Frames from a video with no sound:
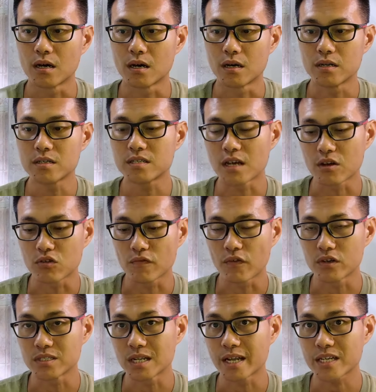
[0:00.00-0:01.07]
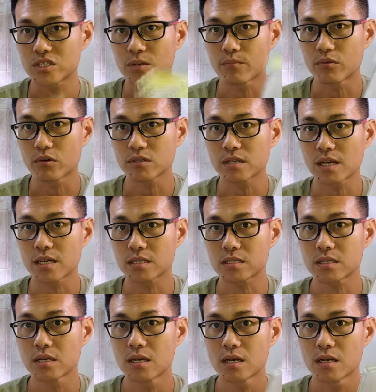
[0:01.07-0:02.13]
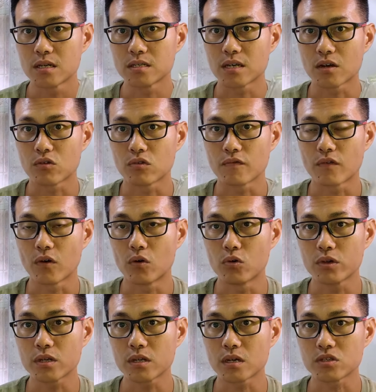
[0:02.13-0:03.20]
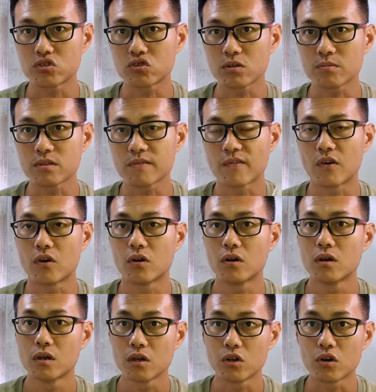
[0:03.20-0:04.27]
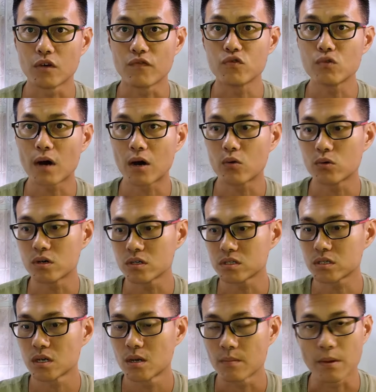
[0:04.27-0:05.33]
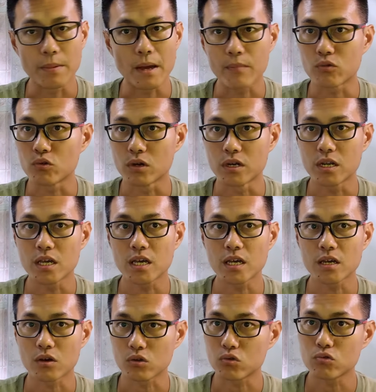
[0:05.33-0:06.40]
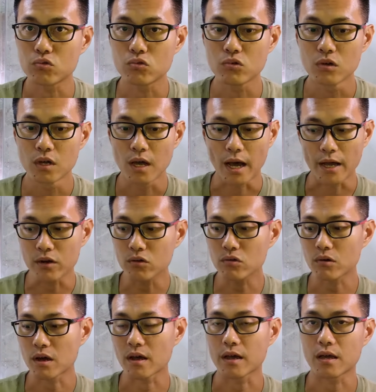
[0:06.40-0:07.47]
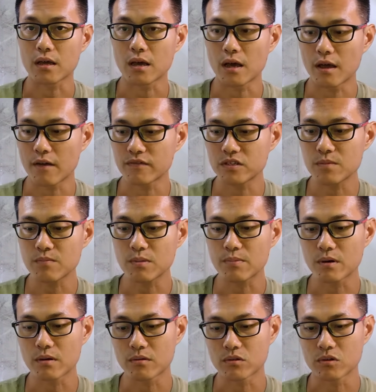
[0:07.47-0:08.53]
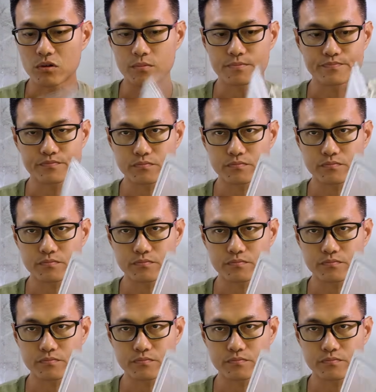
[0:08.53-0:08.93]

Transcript: these are good for selection process. These are good for holding the streams for a few hours, maybe up to a day or two. I know I have seen people